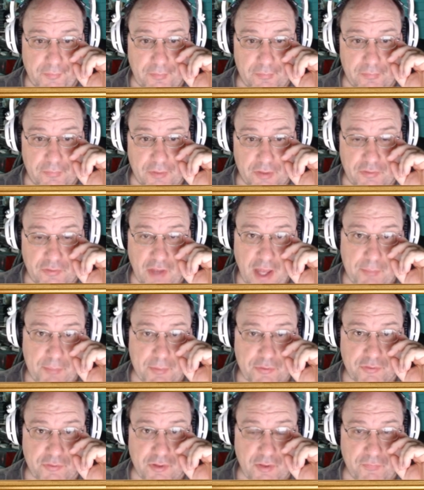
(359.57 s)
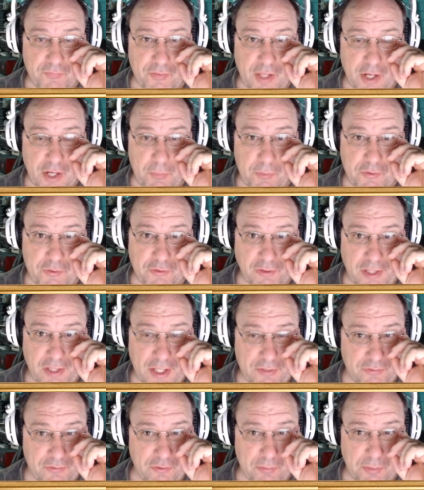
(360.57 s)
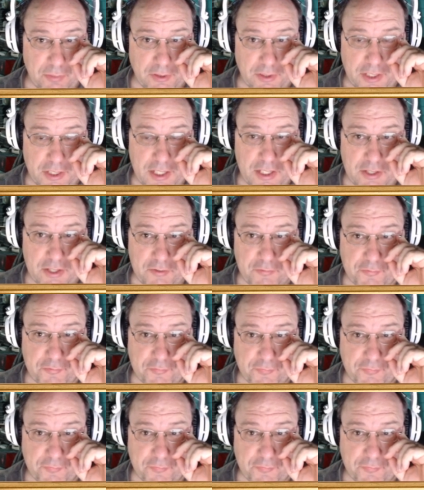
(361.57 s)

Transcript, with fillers: the type of stuff that I was led to believe